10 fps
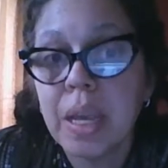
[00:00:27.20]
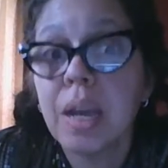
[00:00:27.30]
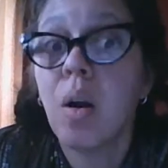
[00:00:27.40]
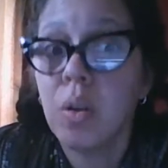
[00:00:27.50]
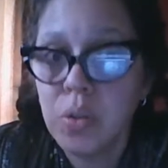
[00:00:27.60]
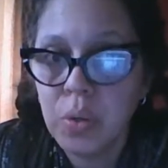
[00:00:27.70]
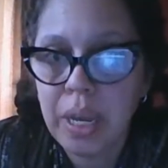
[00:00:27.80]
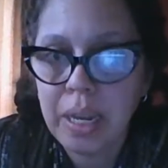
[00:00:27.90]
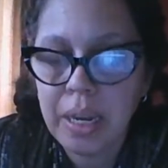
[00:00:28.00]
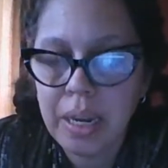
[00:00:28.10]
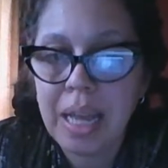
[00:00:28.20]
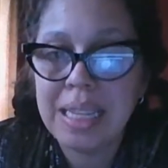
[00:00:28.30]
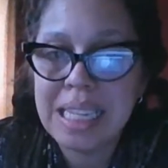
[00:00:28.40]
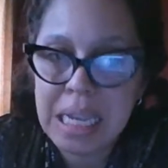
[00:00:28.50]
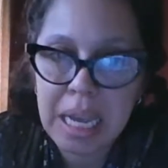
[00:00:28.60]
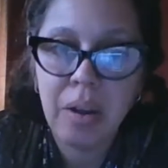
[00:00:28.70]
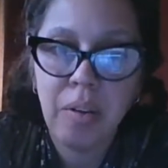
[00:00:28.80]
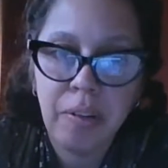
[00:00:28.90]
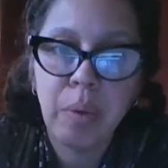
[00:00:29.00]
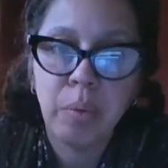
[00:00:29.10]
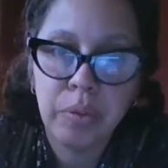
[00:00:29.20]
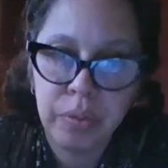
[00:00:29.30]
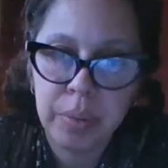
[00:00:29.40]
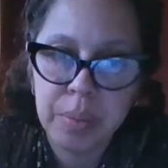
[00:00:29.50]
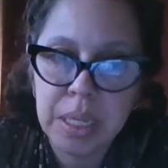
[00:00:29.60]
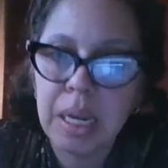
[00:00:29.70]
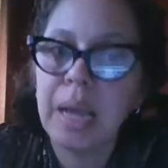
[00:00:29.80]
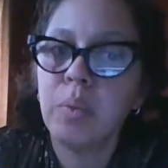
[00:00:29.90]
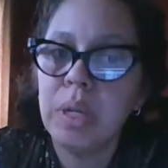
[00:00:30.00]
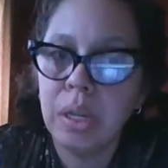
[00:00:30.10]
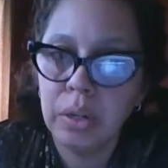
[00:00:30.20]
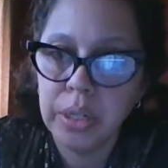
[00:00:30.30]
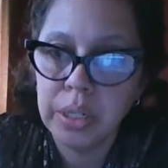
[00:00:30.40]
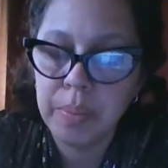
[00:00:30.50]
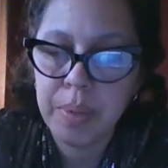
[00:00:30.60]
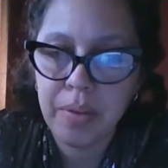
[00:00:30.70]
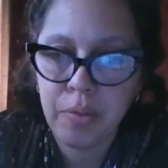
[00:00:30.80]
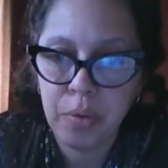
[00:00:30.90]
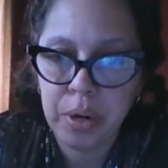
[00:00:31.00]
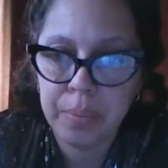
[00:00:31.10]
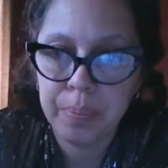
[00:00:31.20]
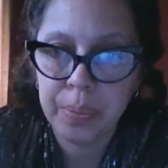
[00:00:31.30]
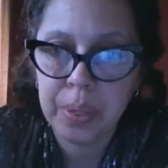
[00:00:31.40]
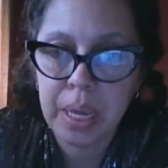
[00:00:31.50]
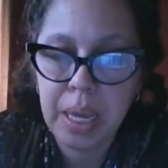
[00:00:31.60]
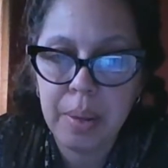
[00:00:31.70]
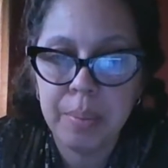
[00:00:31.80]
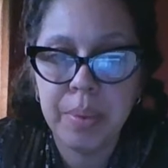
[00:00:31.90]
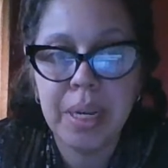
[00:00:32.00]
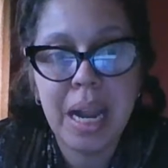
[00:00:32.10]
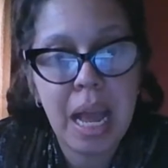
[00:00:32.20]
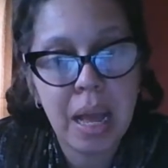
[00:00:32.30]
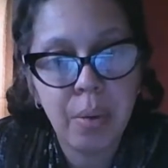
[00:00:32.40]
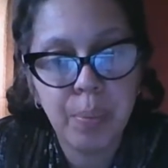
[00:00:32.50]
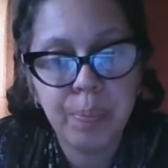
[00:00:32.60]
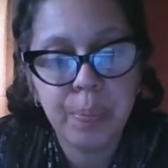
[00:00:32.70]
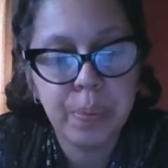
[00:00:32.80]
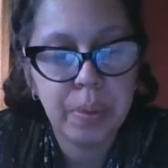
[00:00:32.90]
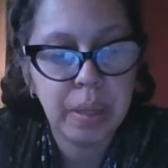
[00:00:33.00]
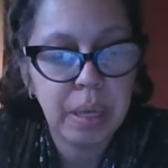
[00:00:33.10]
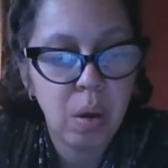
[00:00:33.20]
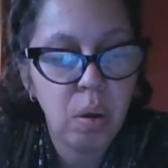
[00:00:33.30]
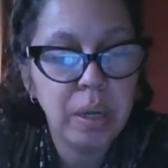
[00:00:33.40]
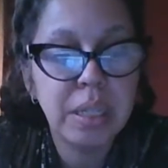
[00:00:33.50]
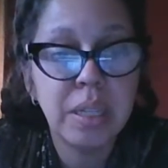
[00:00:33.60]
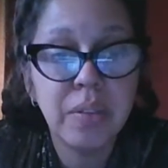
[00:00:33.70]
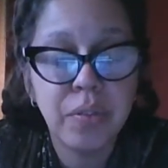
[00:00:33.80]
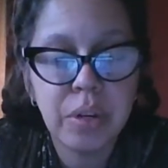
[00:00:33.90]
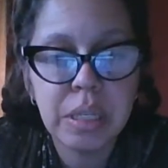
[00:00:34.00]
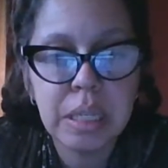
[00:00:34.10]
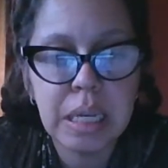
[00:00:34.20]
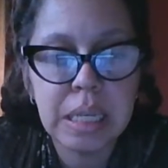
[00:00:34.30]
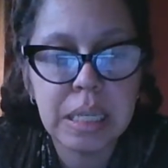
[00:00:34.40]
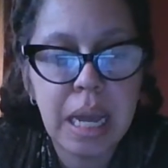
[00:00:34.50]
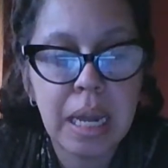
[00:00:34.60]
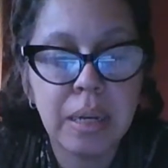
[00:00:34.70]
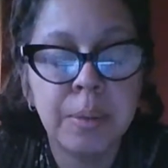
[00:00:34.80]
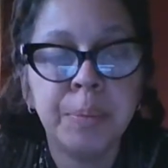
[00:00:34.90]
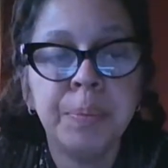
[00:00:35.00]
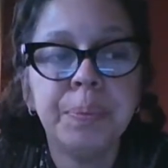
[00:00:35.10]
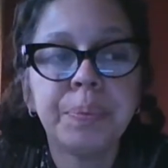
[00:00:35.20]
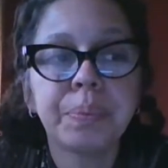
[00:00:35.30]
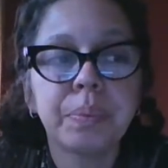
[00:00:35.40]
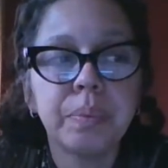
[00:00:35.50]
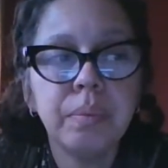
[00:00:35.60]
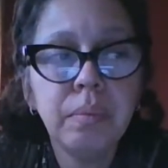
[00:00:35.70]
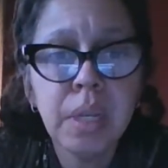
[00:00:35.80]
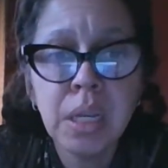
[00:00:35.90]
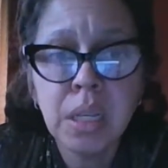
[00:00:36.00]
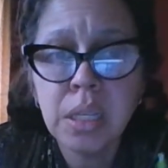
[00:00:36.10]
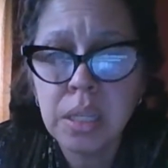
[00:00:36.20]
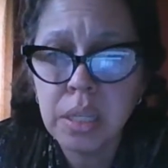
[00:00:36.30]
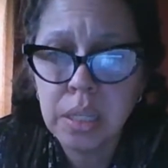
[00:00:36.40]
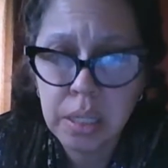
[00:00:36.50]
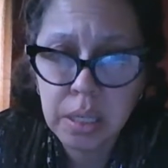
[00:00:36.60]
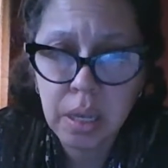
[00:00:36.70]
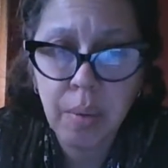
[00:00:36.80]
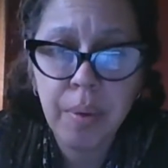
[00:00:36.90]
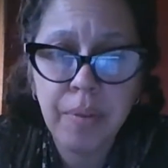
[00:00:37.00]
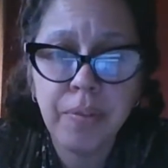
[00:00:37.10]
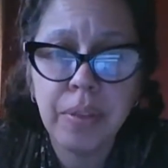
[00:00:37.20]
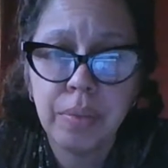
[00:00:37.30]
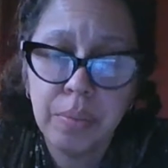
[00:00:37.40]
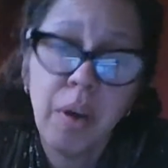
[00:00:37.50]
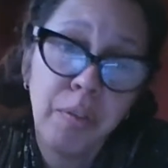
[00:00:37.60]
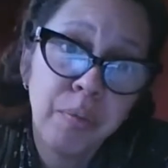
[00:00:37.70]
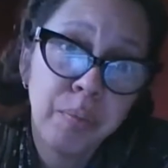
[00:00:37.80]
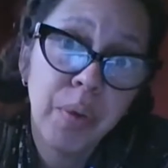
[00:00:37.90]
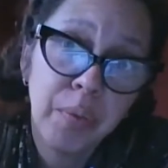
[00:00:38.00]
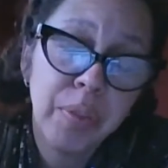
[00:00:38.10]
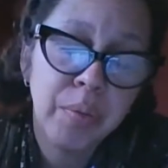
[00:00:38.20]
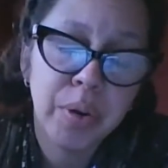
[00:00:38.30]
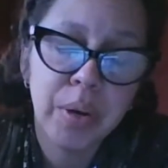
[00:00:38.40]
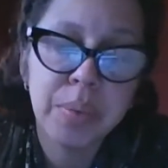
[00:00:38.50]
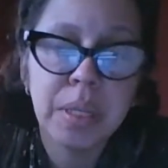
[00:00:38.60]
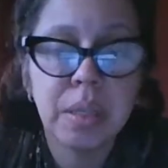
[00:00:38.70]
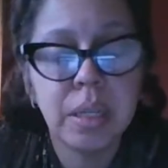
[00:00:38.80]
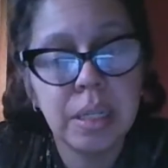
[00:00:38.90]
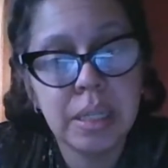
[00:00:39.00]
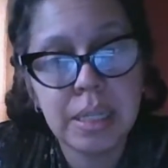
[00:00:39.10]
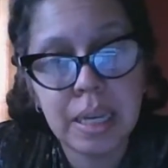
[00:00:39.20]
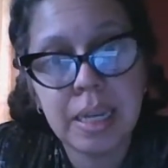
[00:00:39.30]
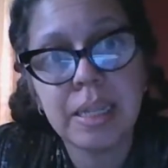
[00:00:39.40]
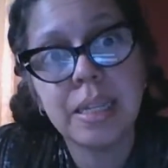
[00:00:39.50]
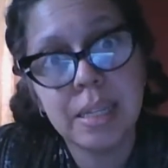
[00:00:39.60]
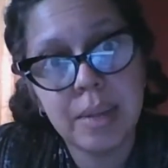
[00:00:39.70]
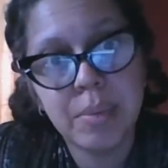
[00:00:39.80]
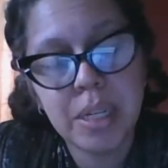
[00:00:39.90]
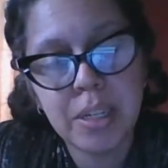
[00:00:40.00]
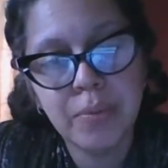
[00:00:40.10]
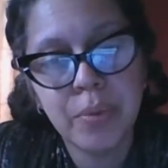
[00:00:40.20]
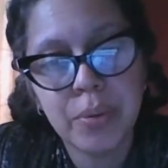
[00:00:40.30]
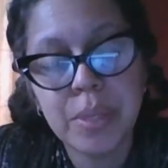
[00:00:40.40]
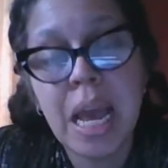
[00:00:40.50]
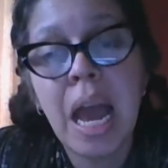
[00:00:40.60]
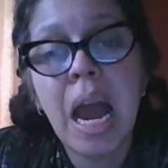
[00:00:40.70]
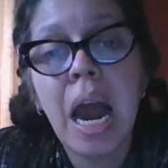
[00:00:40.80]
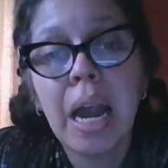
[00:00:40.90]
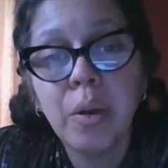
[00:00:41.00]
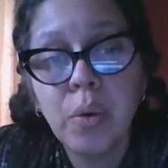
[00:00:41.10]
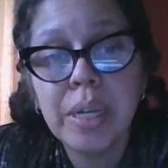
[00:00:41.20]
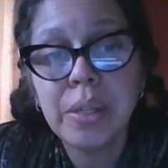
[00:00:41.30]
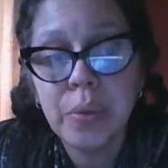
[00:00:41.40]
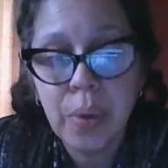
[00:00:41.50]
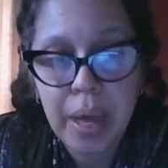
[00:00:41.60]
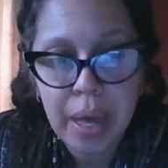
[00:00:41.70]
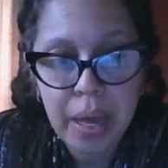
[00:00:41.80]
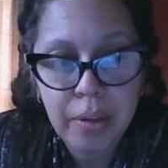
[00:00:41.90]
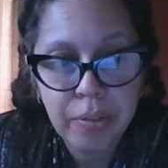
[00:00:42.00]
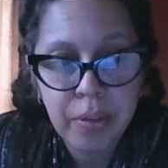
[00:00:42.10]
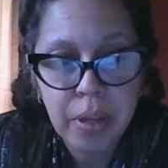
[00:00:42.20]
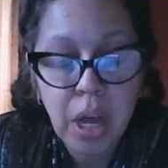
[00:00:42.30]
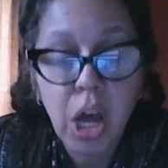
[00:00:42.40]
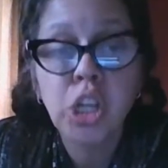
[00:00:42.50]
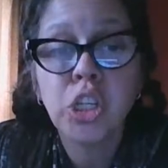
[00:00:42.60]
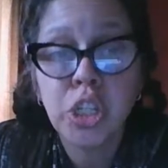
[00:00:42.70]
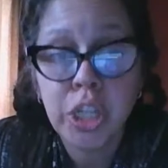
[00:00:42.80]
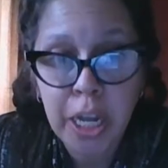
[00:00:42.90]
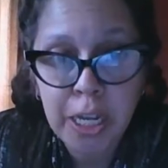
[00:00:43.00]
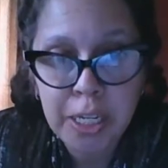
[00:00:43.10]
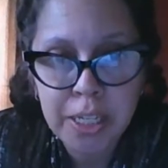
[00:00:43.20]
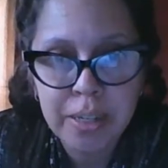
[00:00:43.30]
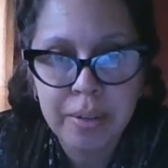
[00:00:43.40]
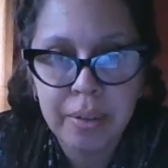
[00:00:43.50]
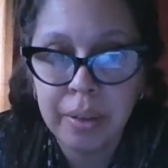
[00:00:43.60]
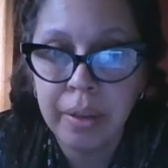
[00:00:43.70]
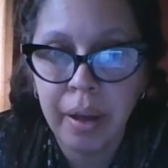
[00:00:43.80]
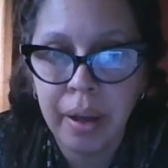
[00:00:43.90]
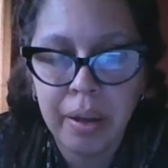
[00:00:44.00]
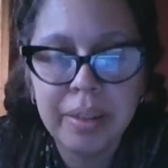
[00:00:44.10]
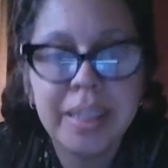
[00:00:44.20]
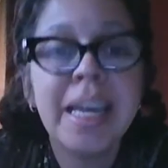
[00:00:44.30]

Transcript: conjugating at the end of our verbs like we learned before. Okay, but now the only difference is that some of the verbs, in this case the stem changing verbs, are going to have a change within